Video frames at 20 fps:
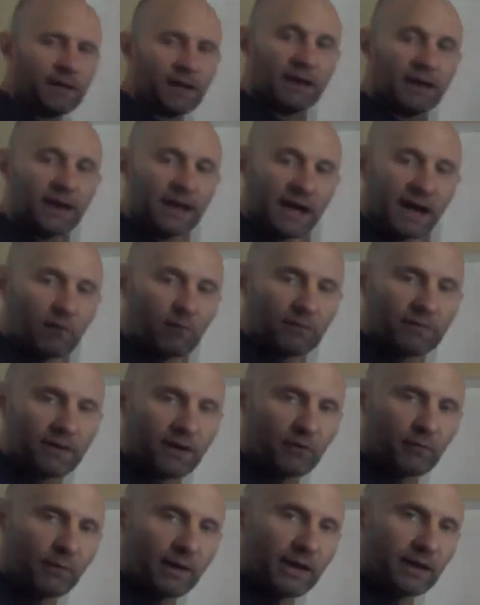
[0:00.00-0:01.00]
And now with
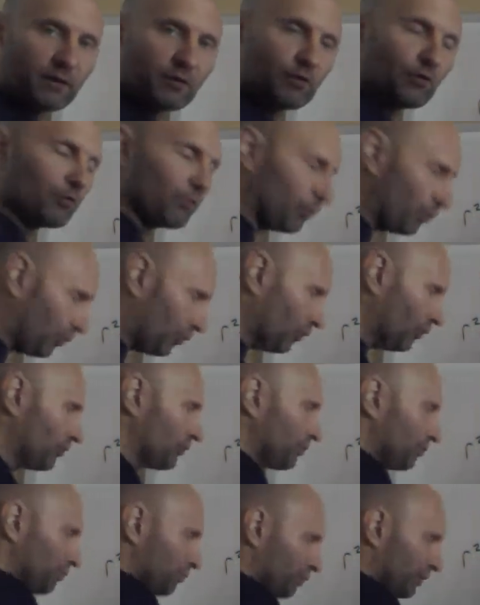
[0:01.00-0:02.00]
our radical
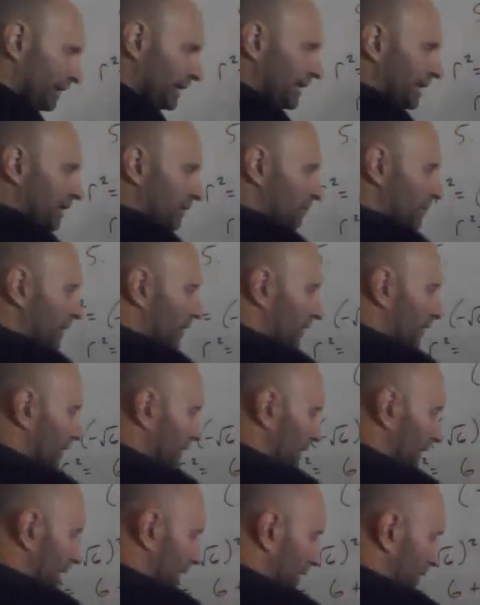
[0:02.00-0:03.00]
rules, break it
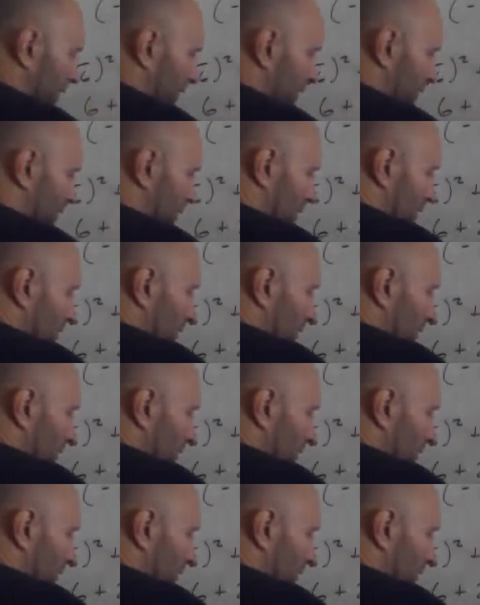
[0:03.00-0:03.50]
apart again.